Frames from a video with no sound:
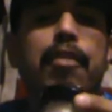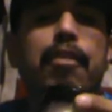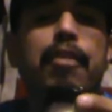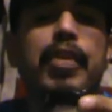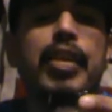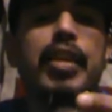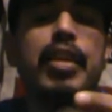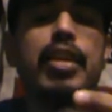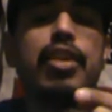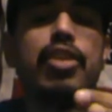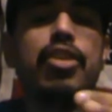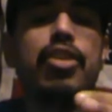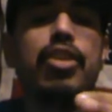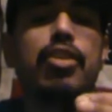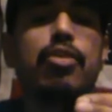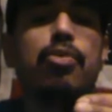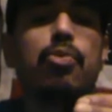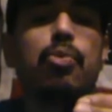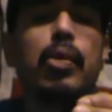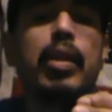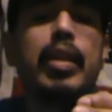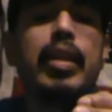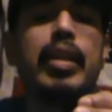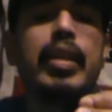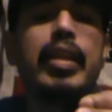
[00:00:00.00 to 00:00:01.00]
finish is
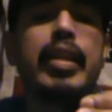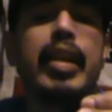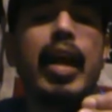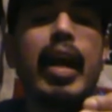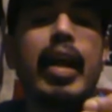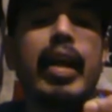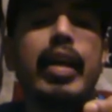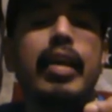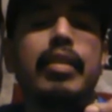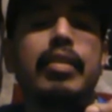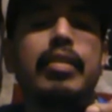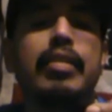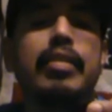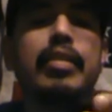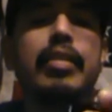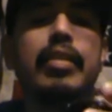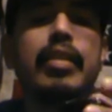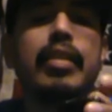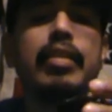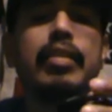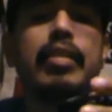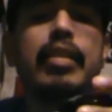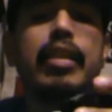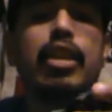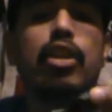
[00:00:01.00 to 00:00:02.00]
really nice.
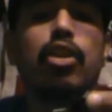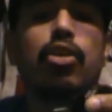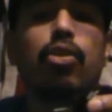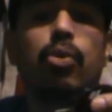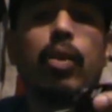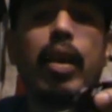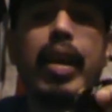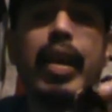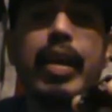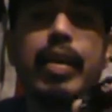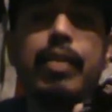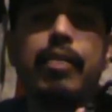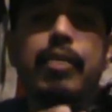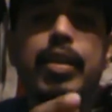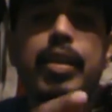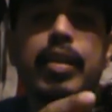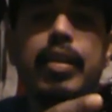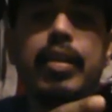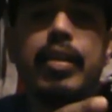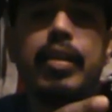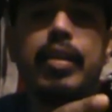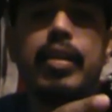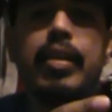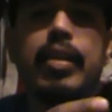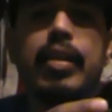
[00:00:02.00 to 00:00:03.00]
It's engraved,
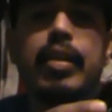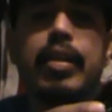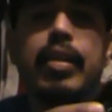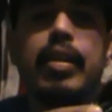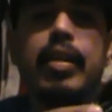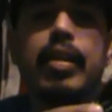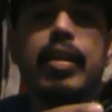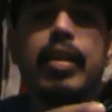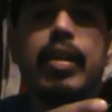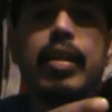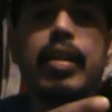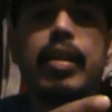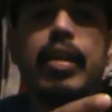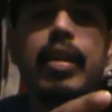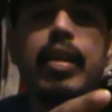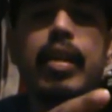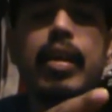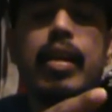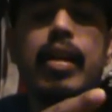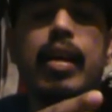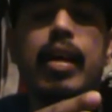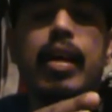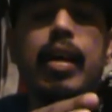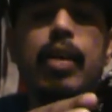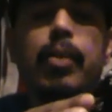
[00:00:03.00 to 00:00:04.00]

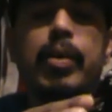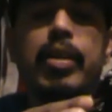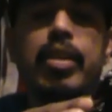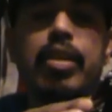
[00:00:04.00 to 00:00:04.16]
which